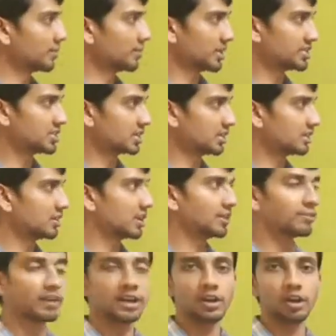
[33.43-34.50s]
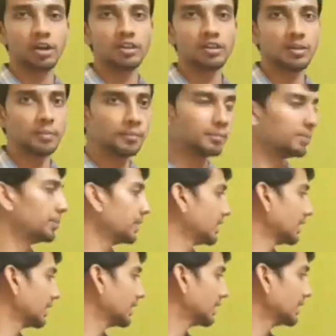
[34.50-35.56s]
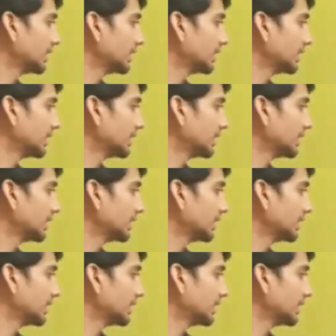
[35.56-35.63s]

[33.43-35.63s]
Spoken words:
measure defined on B,